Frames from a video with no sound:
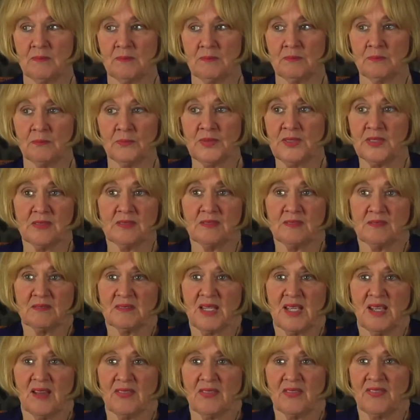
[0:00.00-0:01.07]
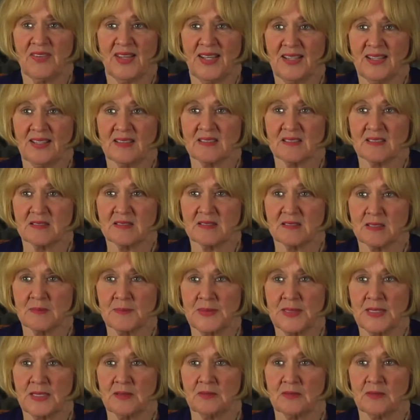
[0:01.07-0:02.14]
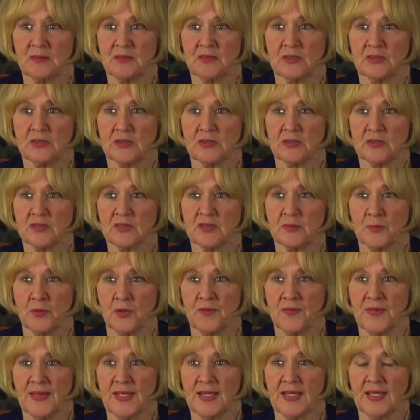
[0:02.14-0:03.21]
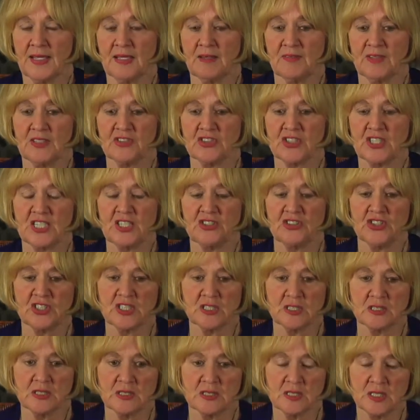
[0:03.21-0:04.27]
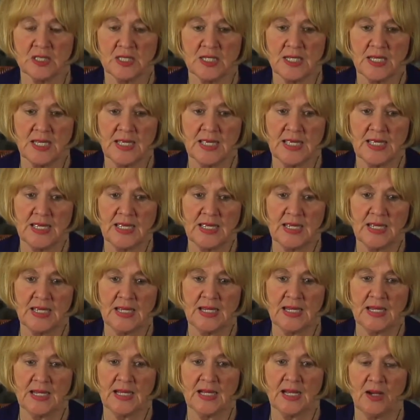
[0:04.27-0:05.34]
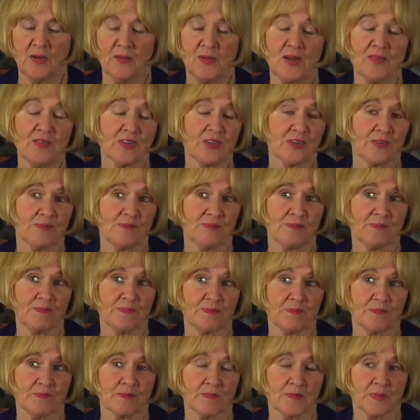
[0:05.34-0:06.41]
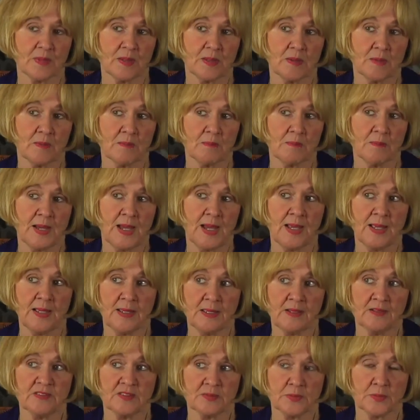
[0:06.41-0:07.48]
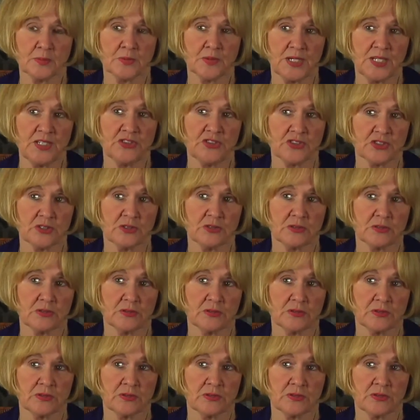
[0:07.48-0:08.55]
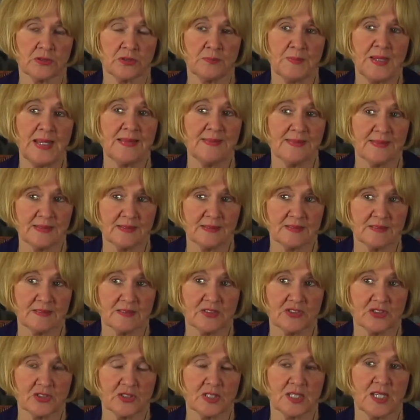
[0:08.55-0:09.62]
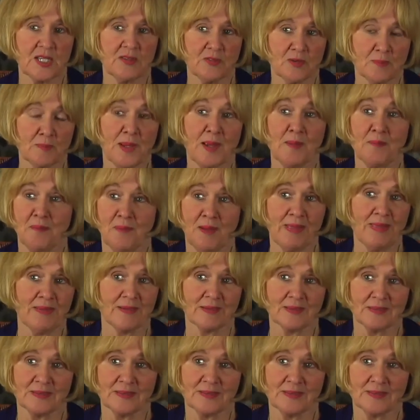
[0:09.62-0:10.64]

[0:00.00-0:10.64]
we didn't have the finances to be able to support that kind of education. However, my inspiration to make the decision came from my mother.